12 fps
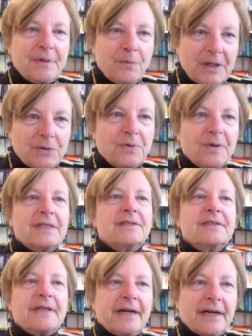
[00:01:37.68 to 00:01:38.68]
which
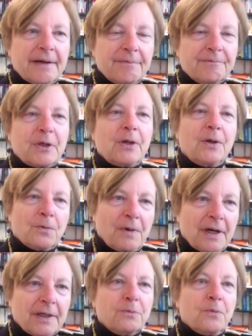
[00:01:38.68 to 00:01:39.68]
was
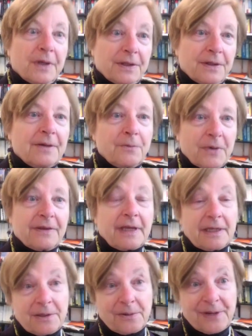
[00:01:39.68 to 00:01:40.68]
co-run with
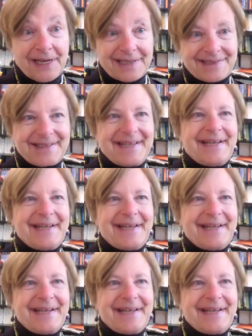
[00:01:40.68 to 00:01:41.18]
NUS.